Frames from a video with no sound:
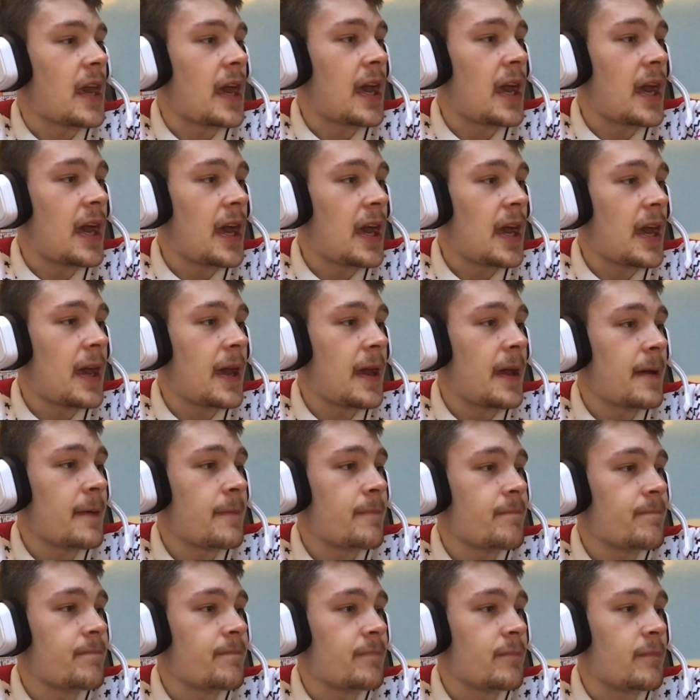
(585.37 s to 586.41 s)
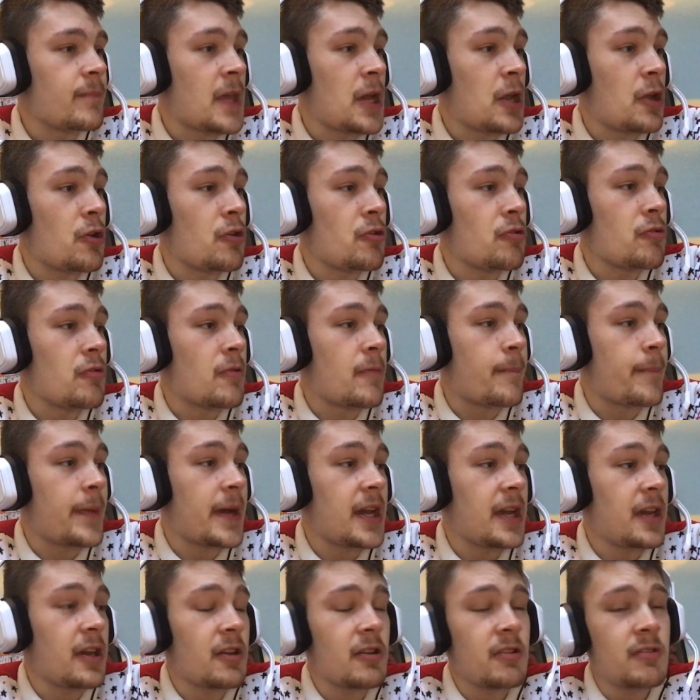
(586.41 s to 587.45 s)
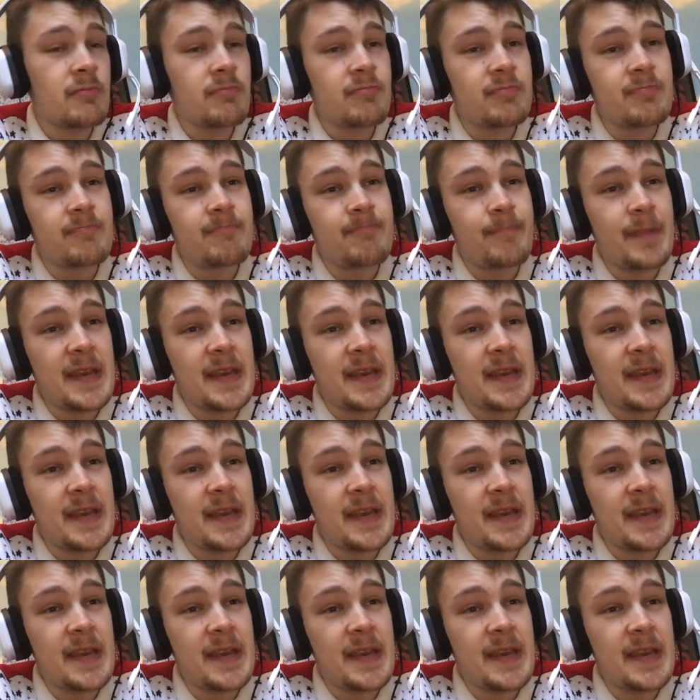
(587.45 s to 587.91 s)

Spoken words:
Now, Bayern